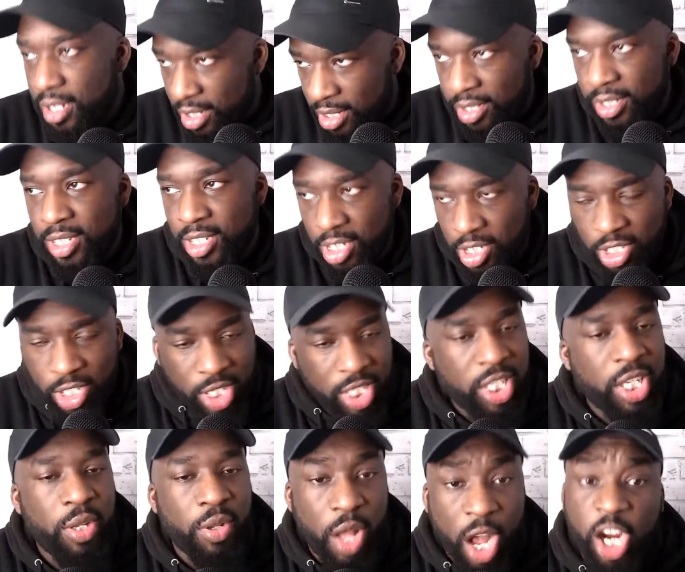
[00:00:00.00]

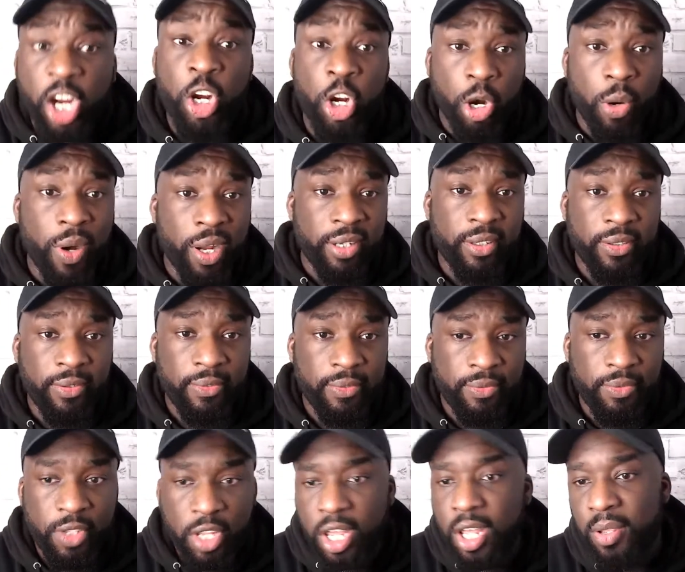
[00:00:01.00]
I can go on.
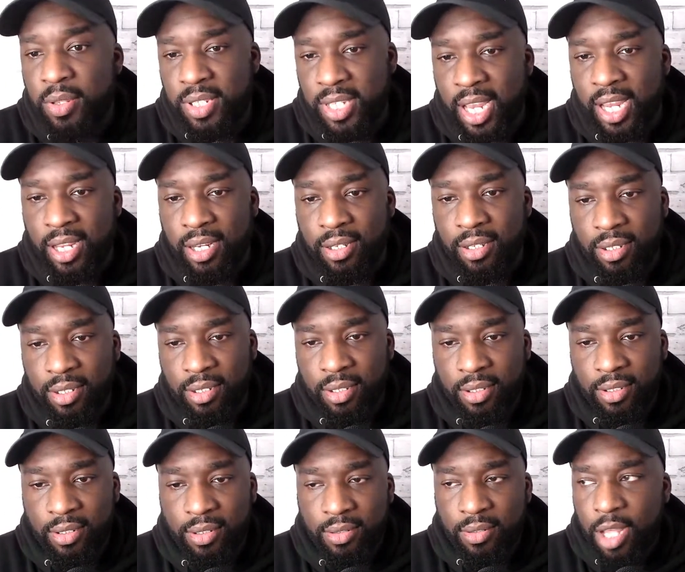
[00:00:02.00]
You know what I'm
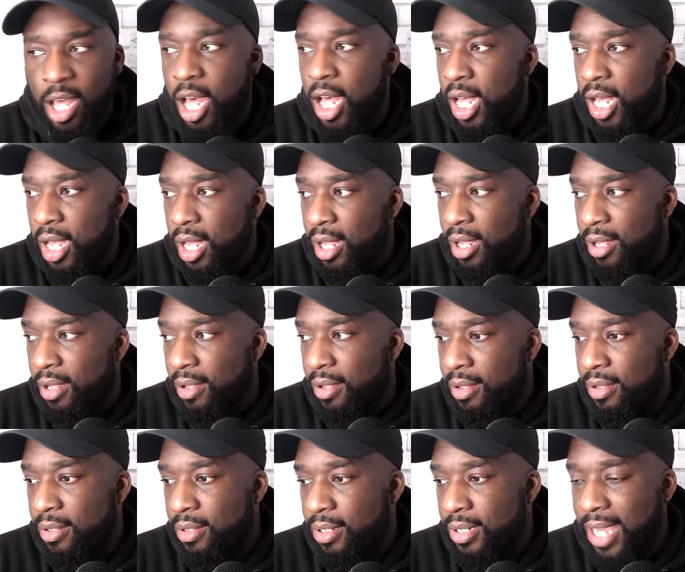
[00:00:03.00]
saying?
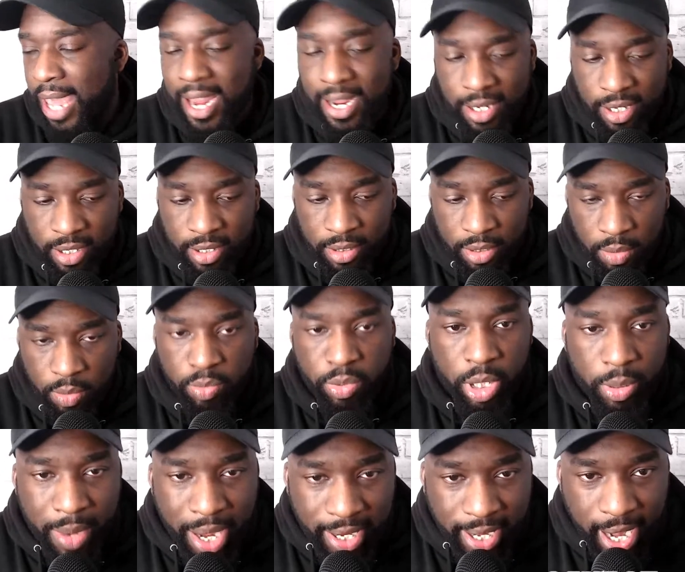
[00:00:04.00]
Caitlyn,
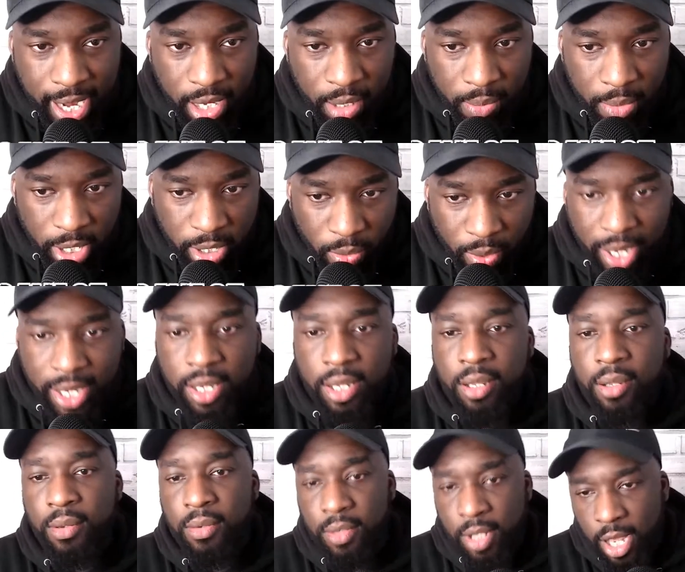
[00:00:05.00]
bring back Caitlyn, by the way.
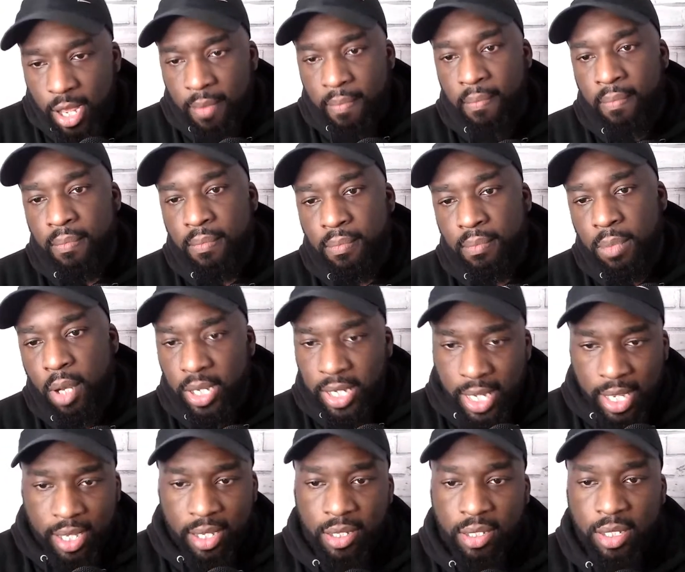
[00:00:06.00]
But
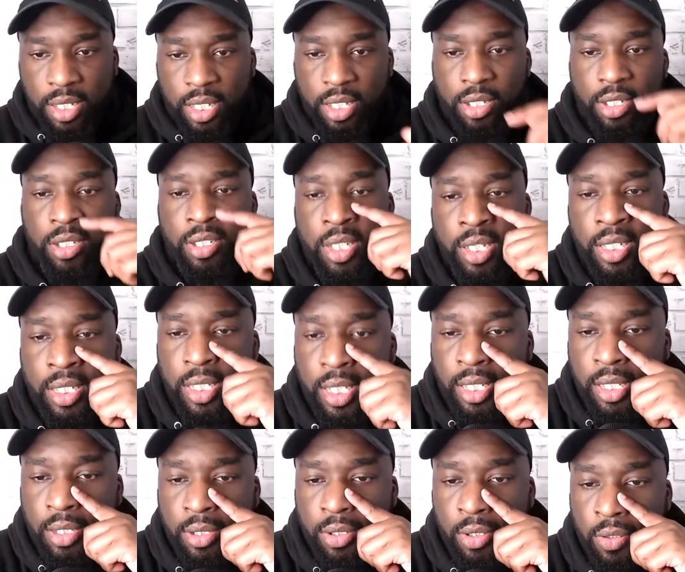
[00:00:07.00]
yeah, you can
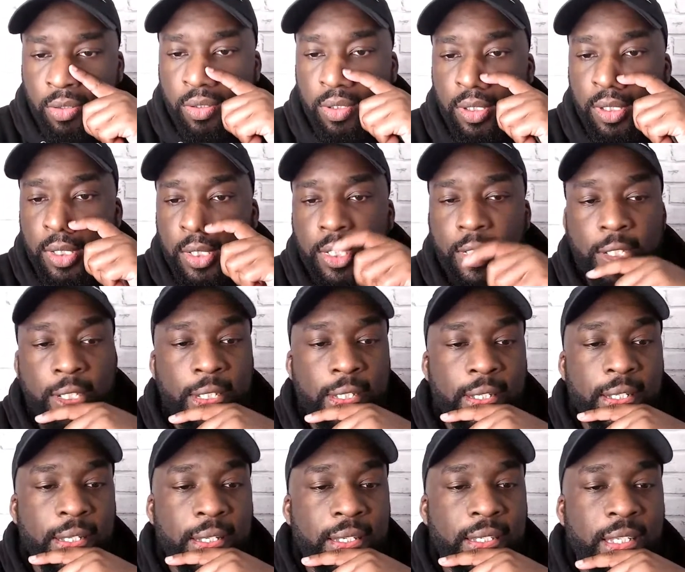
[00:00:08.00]
see. So
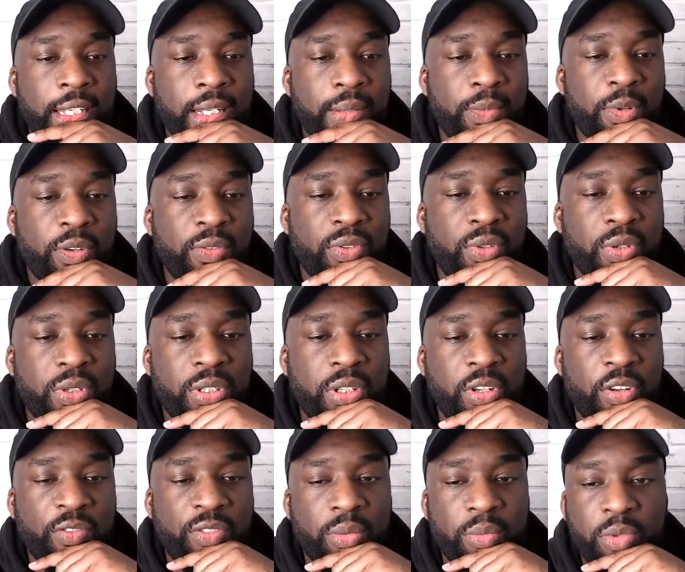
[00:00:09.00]
seeing the movie, just to
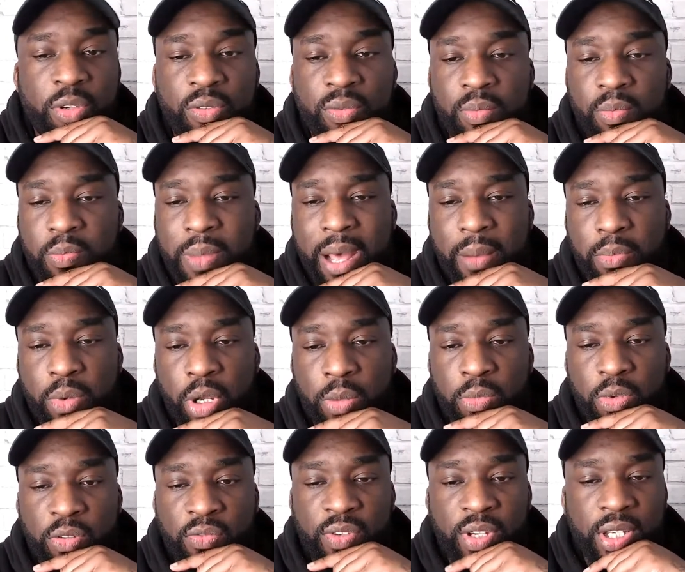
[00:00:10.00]
love the movie. Bad Boy
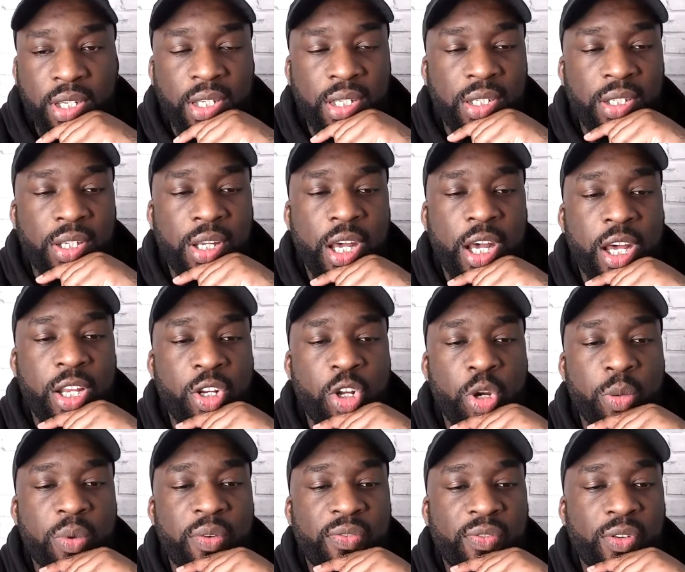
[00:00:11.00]
movie.
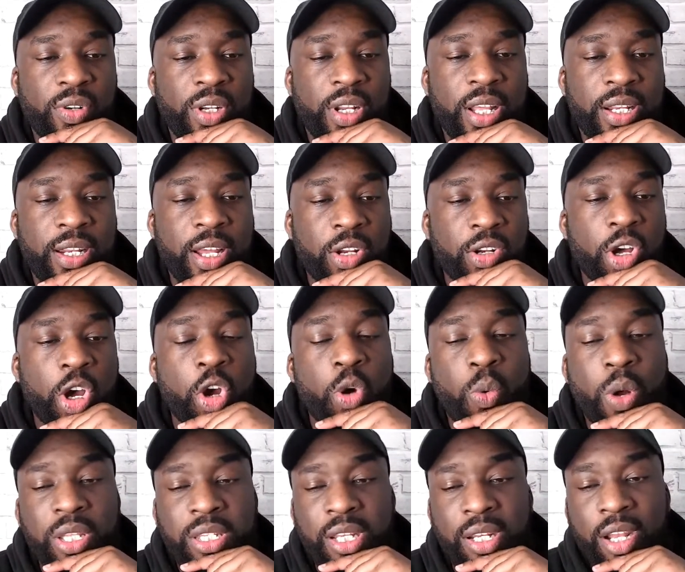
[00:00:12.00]
No, before lockdown. Oh,
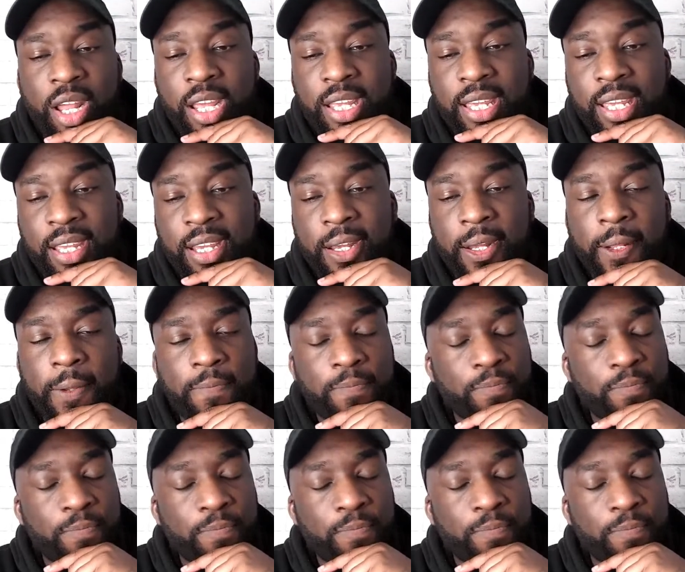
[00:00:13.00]
what's it like here?